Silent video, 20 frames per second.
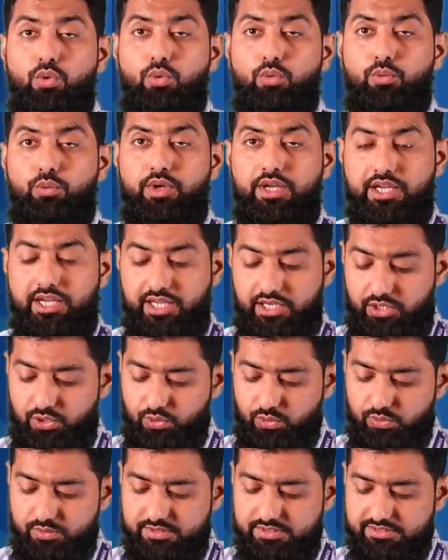we can
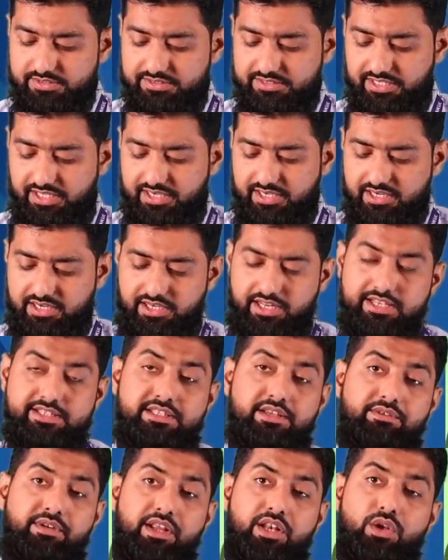use circle as
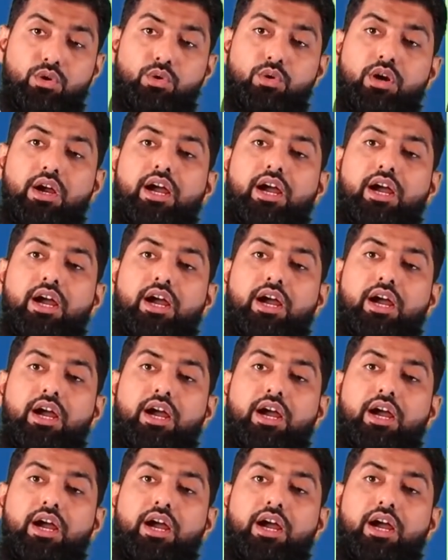a value,